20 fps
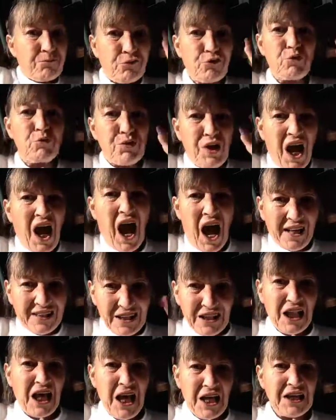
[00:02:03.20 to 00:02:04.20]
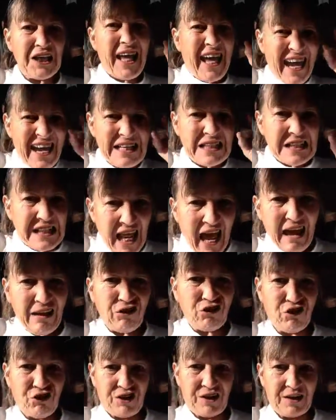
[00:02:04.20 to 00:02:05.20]
Do not let a
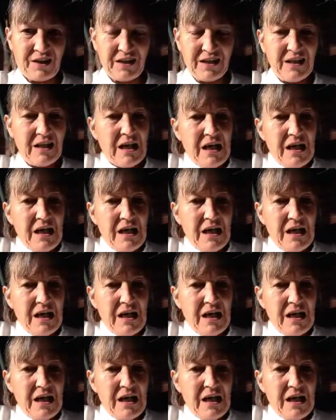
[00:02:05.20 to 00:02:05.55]
nation